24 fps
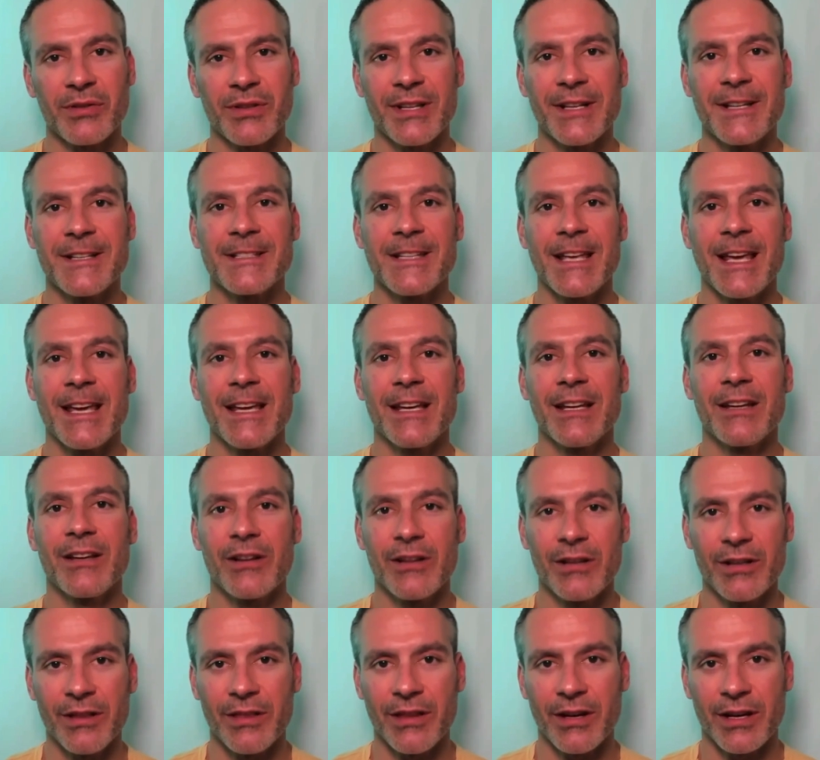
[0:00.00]
is a
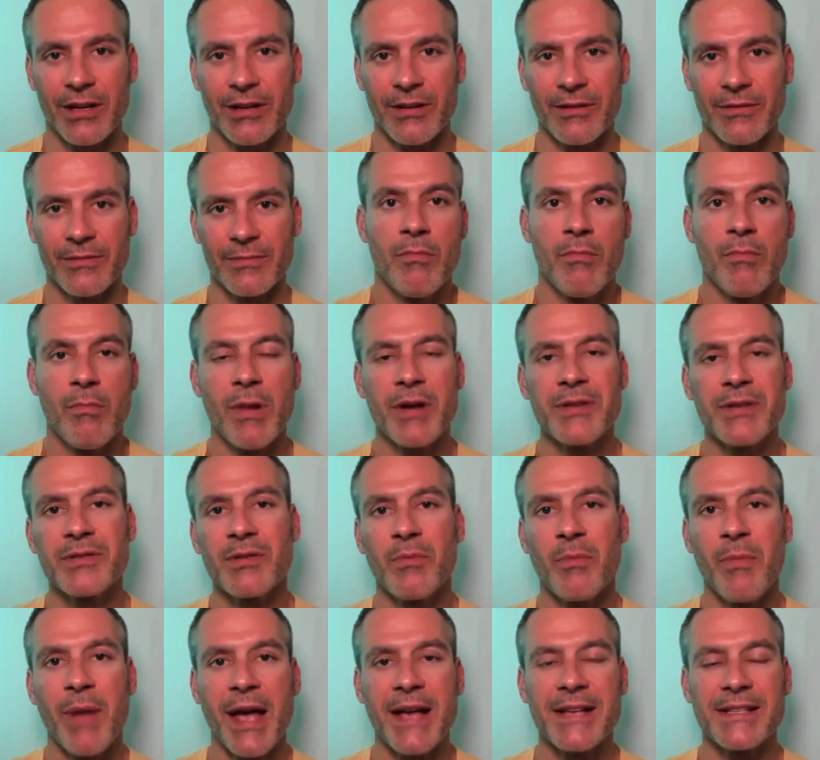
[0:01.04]
good thing.
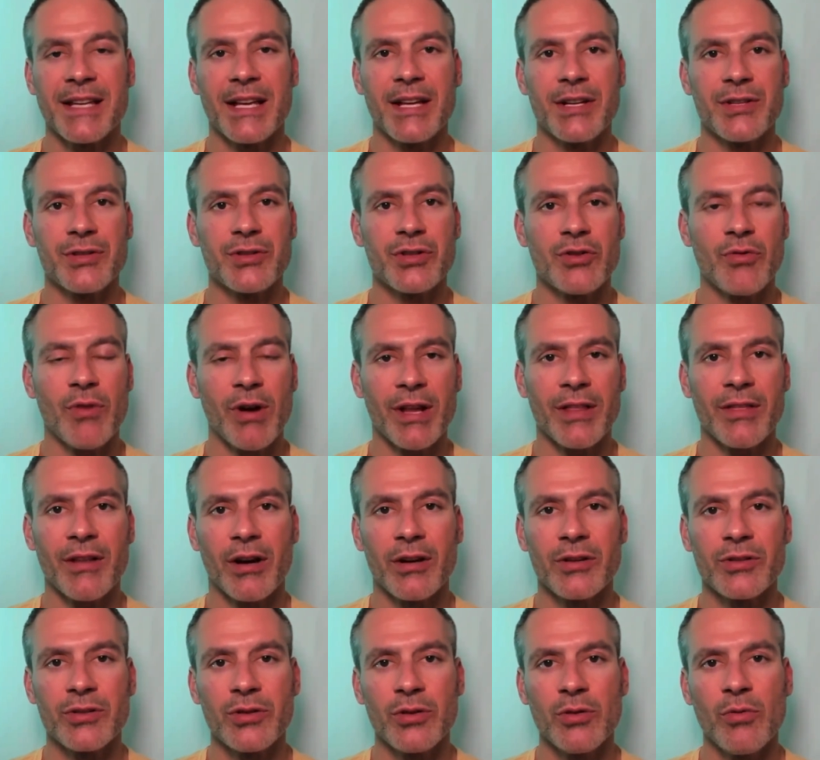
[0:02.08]
Muscle mass and strength
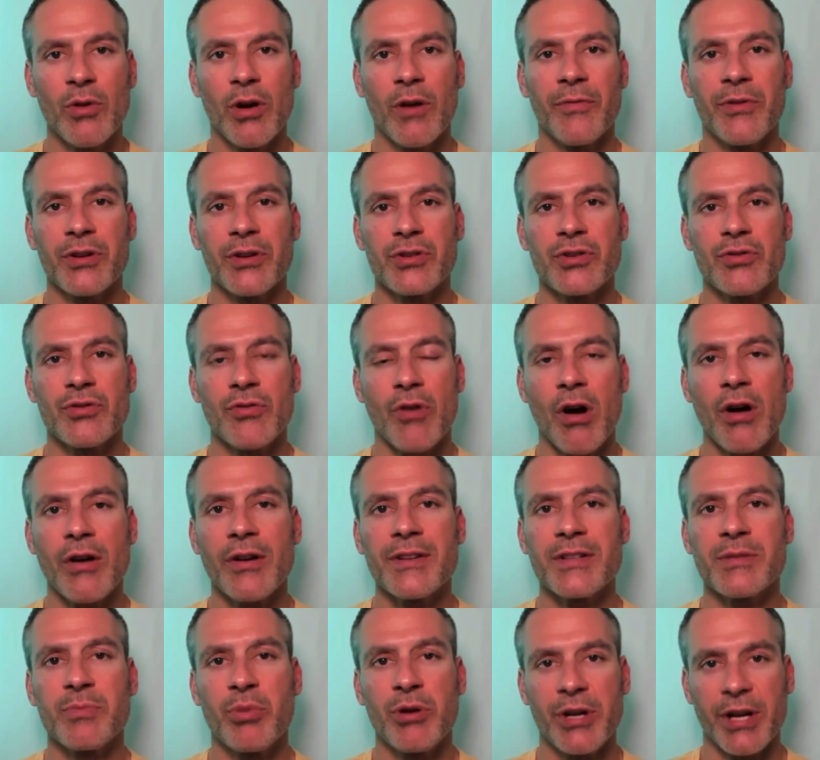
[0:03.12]
are 2 of the
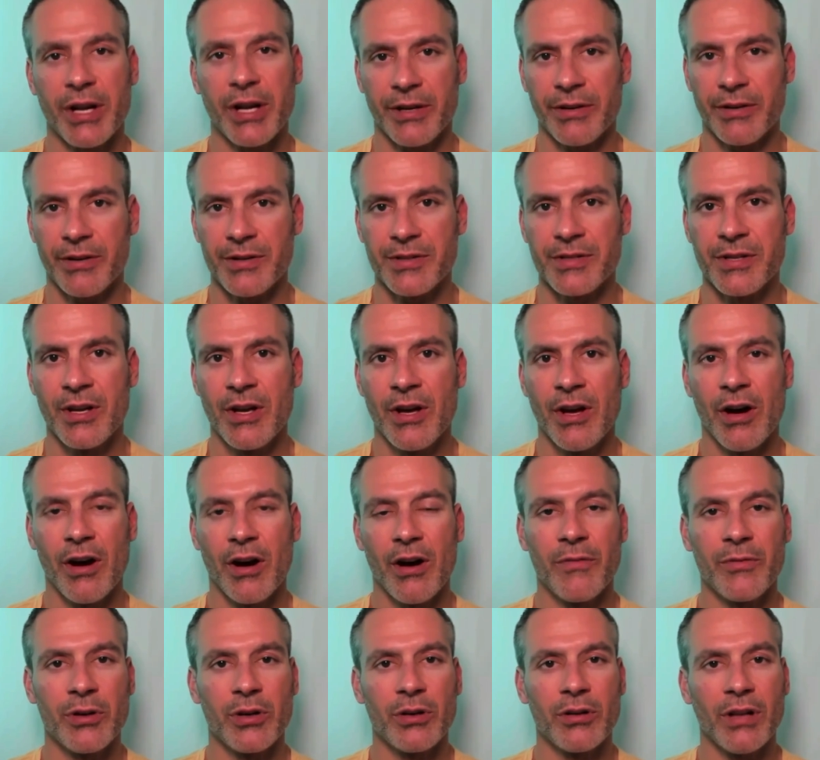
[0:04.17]
strongest predictors
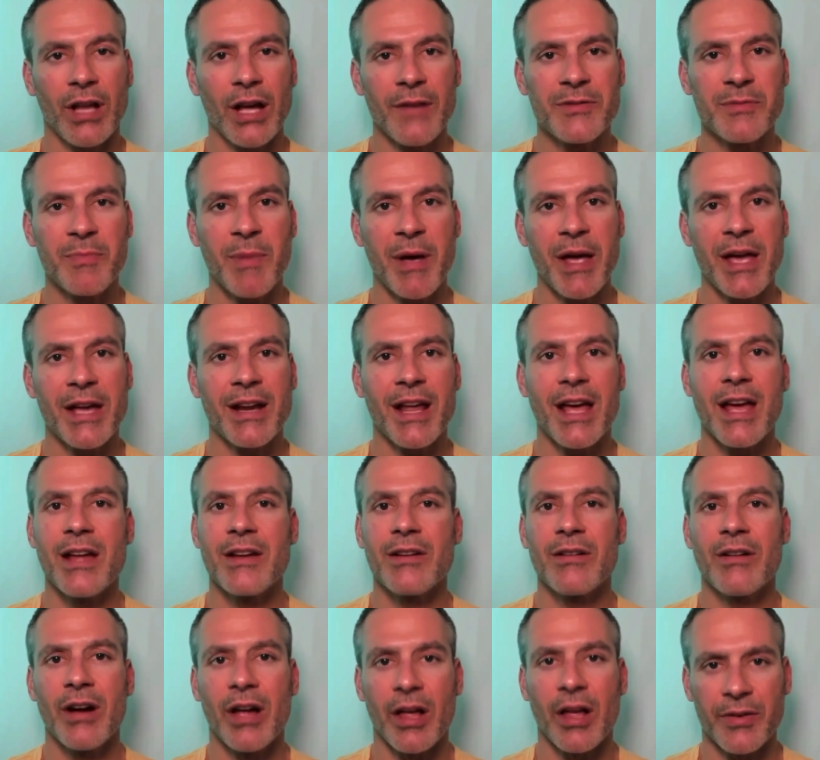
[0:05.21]
of your lifespan
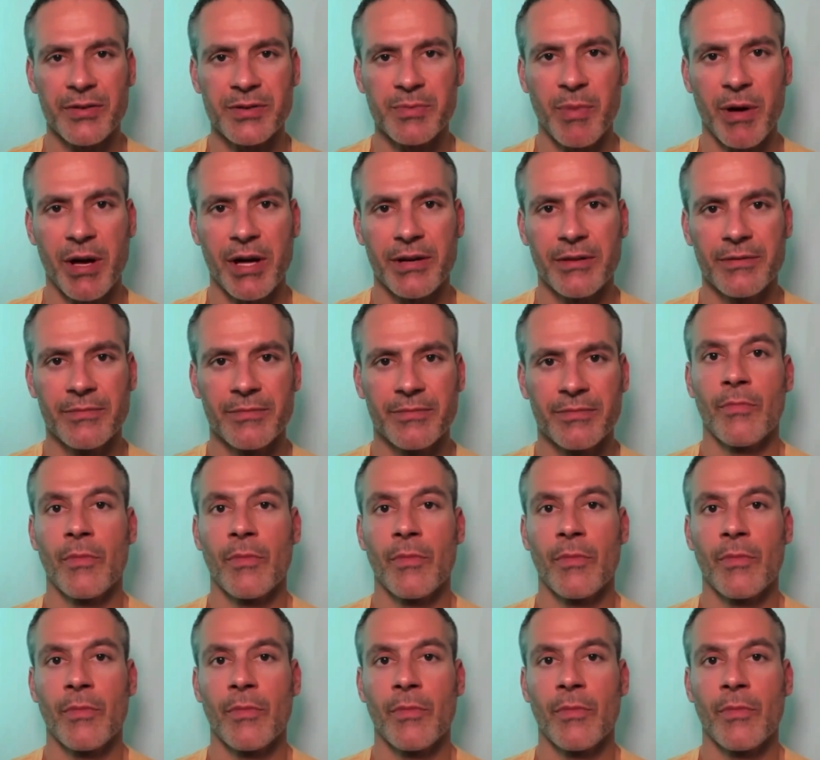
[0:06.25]
and your health span.